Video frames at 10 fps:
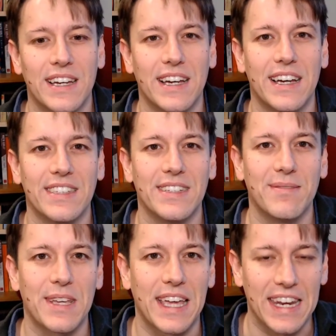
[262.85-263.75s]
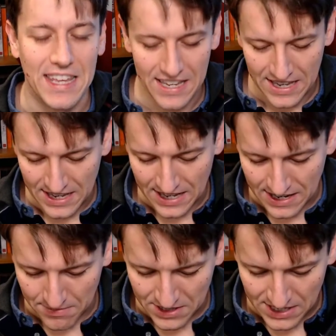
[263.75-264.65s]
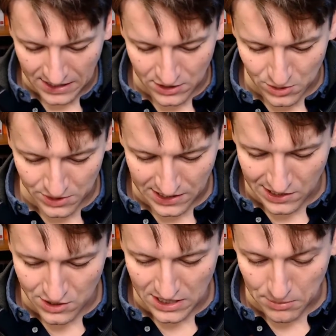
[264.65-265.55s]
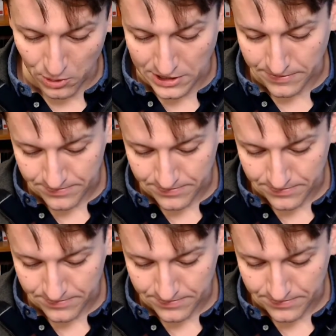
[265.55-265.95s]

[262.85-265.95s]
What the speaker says: and didn't make any mistakes at all and didn't lose any points.